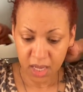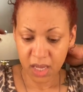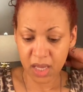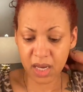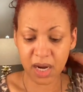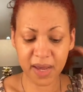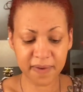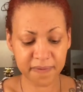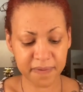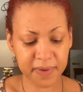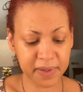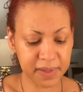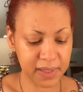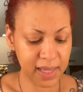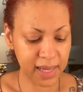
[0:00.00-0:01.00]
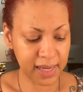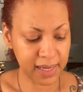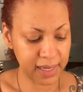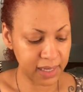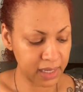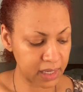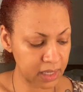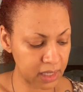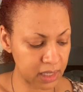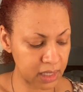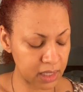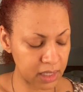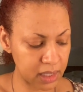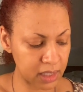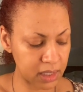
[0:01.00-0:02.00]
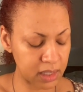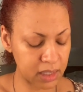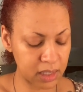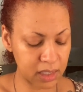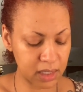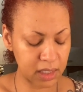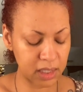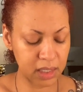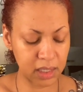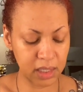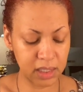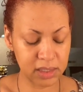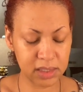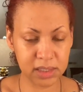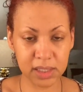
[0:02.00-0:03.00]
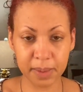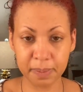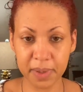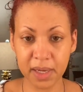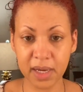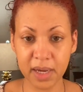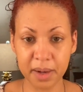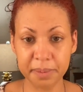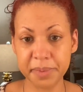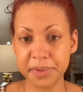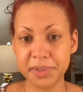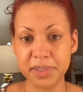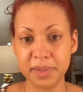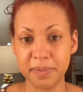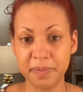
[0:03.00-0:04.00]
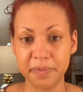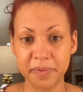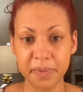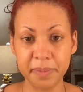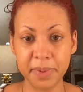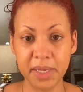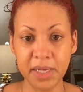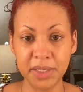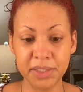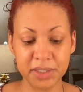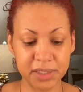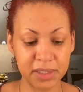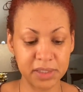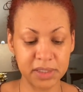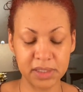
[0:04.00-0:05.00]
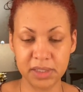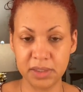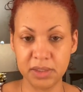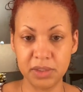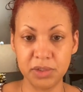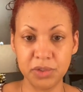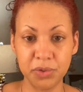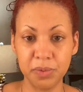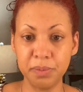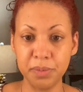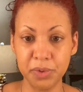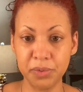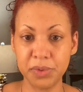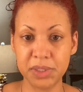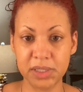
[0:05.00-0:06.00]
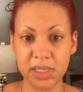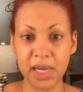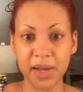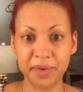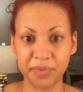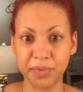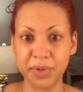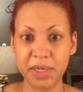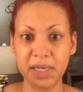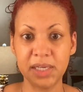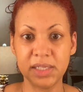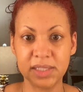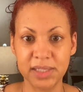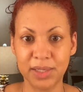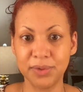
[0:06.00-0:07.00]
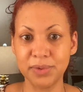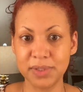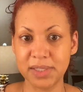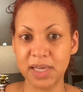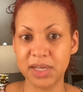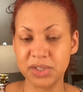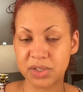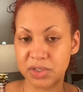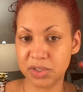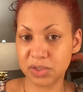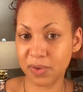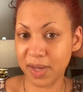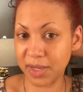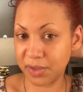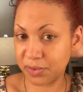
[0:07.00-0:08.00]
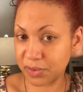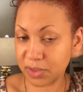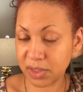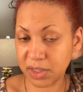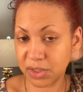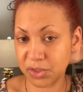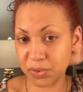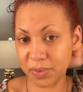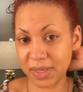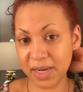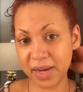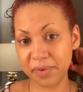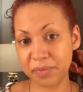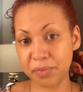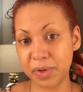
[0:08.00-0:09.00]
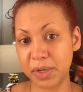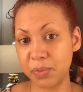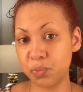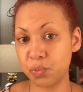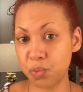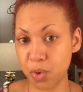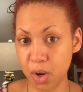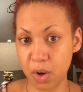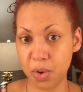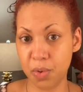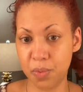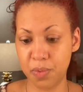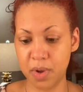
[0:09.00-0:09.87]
And I feel like it's a bit cumbersome for me to do mousse every single section. So I usually do it every row.